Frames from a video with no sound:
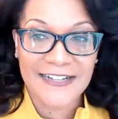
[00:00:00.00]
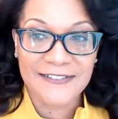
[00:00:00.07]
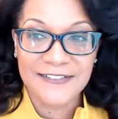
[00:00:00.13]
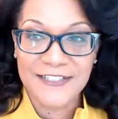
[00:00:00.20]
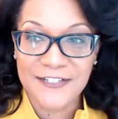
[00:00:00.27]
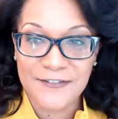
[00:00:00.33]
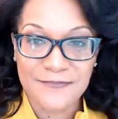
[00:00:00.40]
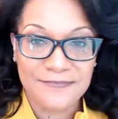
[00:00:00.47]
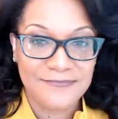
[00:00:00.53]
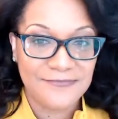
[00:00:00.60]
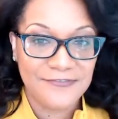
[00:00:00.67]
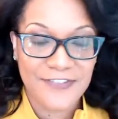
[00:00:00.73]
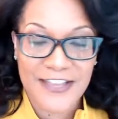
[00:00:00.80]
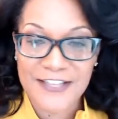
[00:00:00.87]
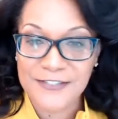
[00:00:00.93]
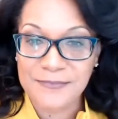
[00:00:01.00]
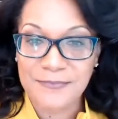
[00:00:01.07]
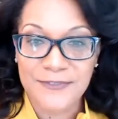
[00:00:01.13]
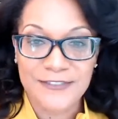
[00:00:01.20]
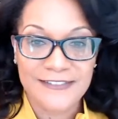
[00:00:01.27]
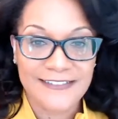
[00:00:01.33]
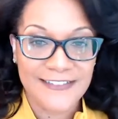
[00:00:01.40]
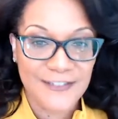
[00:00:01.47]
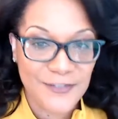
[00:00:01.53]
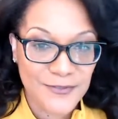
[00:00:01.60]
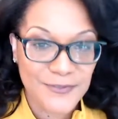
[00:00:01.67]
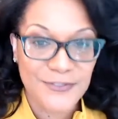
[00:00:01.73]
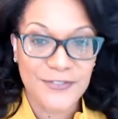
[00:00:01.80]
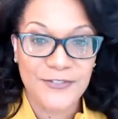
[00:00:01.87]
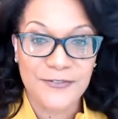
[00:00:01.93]
you know, Facebook,
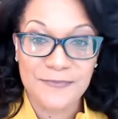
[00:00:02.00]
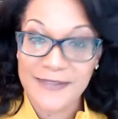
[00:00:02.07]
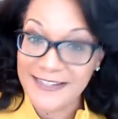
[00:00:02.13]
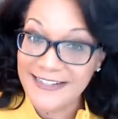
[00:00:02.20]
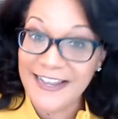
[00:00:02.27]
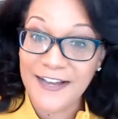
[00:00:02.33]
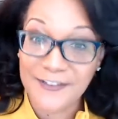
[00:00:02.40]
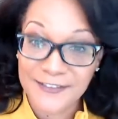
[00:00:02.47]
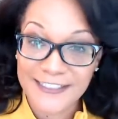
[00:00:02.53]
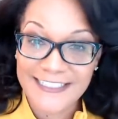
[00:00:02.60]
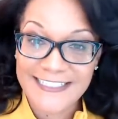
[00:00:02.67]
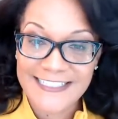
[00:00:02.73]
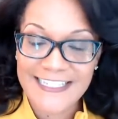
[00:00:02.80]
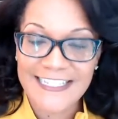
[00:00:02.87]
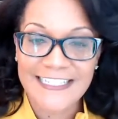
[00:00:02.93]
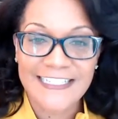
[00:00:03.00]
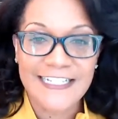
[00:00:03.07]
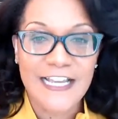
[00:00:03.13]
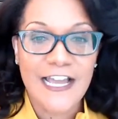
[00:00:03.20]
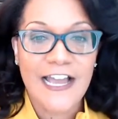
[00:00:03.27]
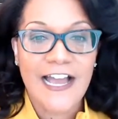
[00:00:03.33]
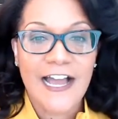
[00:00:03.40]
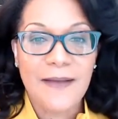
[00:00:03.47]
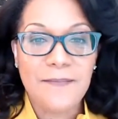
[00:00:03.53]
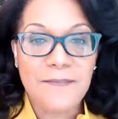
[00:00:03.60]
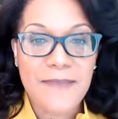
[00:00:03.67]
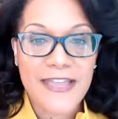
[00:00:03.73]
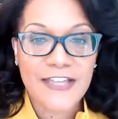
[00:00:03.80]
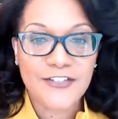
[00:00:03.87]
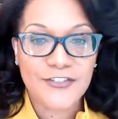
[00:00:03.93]
YouTube, and now LinkedIn,
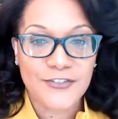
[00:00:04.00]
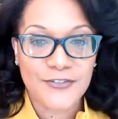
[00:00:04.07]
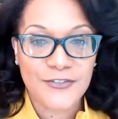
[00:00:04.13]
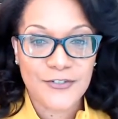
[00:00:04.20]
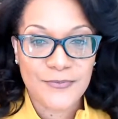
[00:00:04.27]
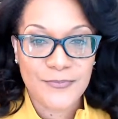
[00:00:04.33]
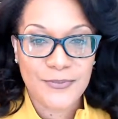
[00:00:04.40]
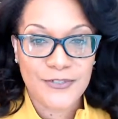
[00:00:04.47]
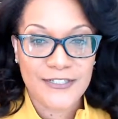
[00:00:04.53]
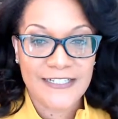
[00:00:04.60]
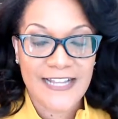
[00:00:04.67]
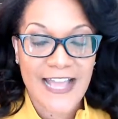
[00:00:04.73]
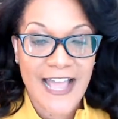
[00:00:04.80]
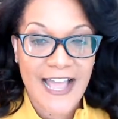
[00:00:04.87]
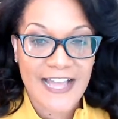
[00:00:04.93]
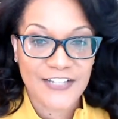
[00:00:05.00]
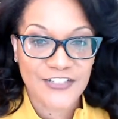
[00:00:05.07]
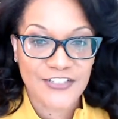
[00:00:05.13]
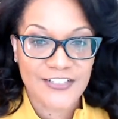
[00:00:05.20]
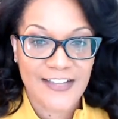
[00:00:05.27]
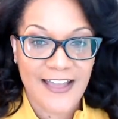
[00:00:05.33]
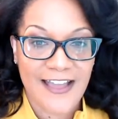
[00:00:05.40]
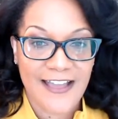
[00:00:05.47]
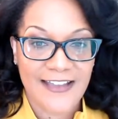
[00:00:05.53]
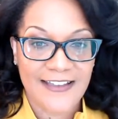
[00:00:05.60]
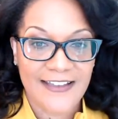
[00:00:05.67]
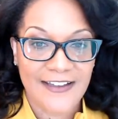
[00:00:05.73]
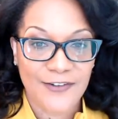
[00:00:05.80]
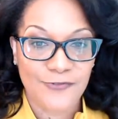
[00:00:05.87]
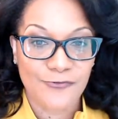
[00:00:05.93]
make sure to put hashtag
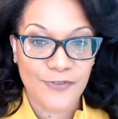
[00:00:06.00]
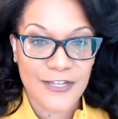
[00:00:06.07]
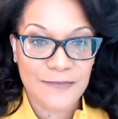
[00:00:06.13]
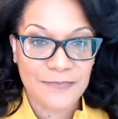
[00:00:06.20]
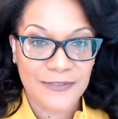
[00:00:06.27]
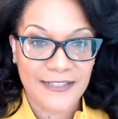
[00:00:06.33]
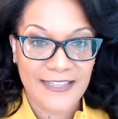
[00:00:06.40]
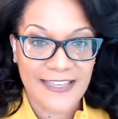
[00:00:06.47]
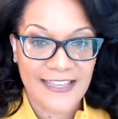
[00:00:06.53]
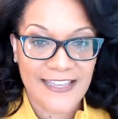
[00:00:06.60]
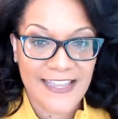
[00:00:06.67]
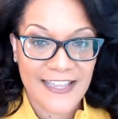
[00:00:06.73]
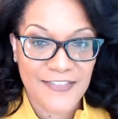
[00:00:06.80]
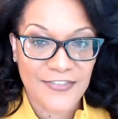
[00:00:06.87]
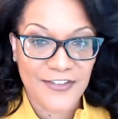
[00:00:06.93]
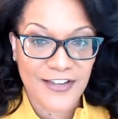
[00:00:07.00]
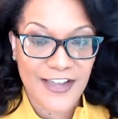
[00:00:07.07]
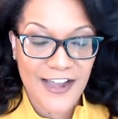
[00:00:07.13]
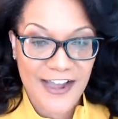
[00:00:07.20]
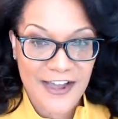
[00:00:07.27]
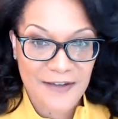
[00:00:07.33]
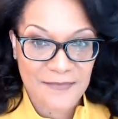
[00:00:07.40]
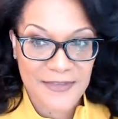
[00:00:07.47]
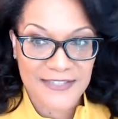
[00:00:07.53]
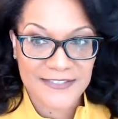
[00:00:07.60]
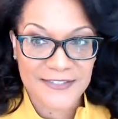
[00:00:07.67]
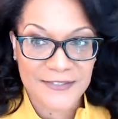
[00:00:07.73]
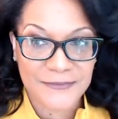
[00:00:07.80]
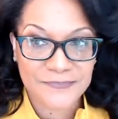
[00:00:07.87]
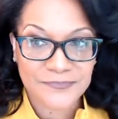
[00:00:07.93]
replay in the
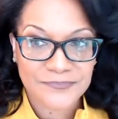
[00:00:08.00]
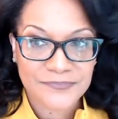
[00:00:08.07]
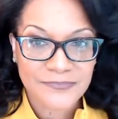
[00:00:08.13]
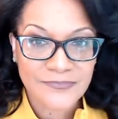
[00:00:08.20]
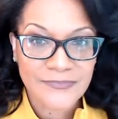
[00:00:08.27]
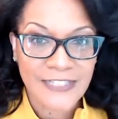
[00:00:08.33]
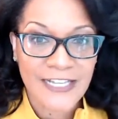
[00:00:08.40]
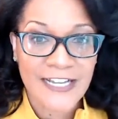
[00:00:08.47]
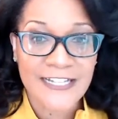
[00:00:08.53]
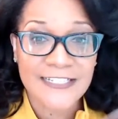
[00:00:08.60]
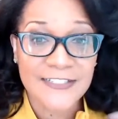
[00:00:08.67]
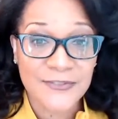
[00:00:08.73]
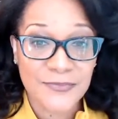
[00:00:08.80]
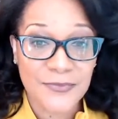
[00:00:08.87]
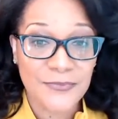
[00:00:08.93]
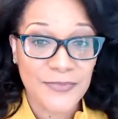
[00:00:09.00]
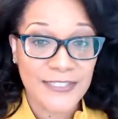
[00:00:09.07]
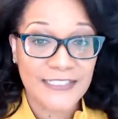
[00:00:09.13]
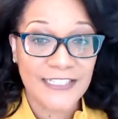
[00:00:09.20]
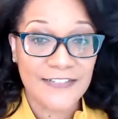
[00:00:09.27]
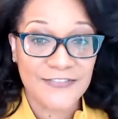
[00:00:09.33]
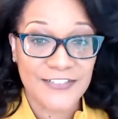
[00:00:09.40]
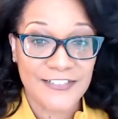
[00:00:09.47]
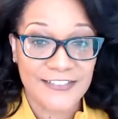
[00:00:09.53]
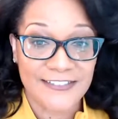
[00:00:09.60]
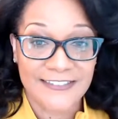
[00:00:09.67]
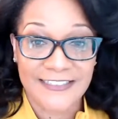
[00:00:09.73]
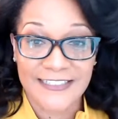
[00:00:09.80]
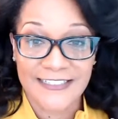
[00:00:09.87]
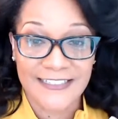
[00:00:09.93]
comments, because we'd love to,
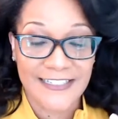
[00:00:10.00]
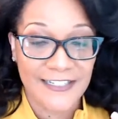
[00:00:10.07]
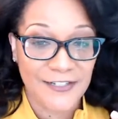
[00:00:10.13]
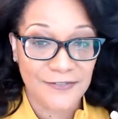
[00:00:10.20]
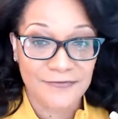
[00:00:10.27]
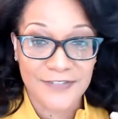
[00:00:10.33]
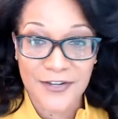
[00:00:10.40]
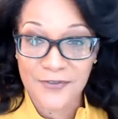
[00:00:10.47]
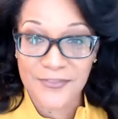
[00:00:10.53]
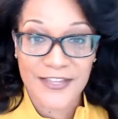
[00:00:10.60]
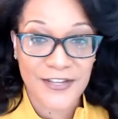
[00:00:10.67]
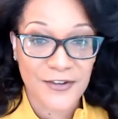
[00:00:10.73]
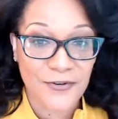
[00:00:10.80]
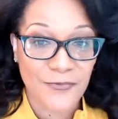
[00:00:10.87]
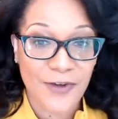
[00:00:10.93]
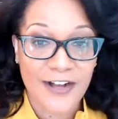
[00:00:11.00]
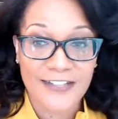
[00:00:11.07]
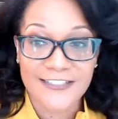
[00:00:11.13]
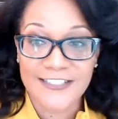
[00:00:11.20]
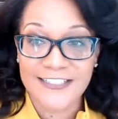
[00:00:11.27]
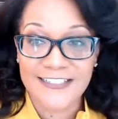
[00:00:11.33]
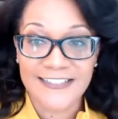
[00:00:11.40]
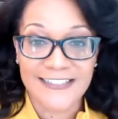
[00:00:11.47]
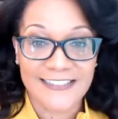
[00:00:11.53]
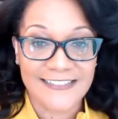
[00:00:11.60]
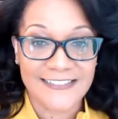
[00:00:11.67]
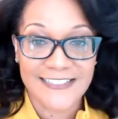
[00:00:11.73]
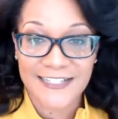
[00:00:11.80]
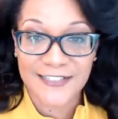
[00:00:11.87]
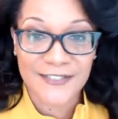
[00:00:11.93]
you know that you're watching
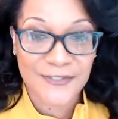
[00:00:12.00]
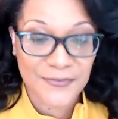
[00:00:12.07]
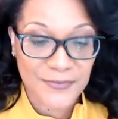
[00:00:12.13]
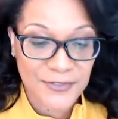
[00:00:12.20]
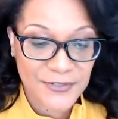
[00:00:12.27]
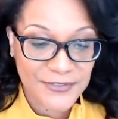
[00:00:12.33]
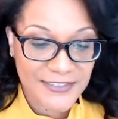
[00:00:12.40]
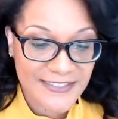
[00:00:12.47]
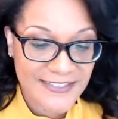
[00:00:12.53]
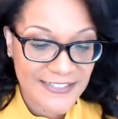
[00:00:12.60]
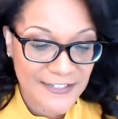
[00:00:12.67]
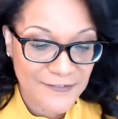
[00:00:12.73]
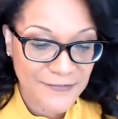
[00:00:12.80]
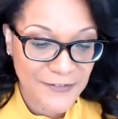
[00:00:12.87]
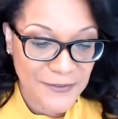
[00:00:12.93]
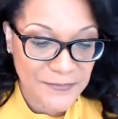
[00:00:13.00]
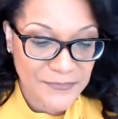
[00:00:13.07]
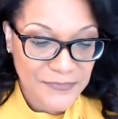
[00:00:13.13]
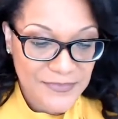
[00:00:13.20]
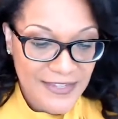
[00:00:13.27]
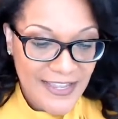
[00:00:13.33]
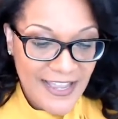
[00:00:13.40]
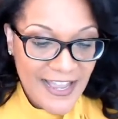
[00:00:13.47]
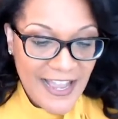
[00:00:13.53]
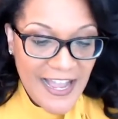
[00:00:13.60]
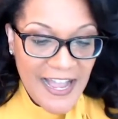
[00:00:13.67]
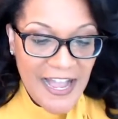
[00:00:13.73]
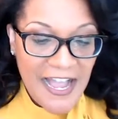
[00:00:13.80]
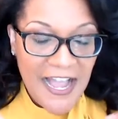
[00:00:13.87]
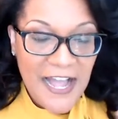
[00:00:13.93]
and tell us where you're listening from.
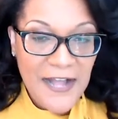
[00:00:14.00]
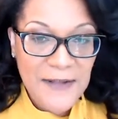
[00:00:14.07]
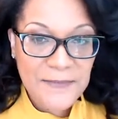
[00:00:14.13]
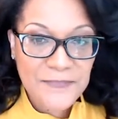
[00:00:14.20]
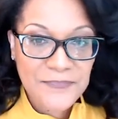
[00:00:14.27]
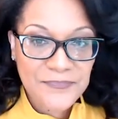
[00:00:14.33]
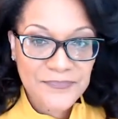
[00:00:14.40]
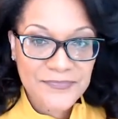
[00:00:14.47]
I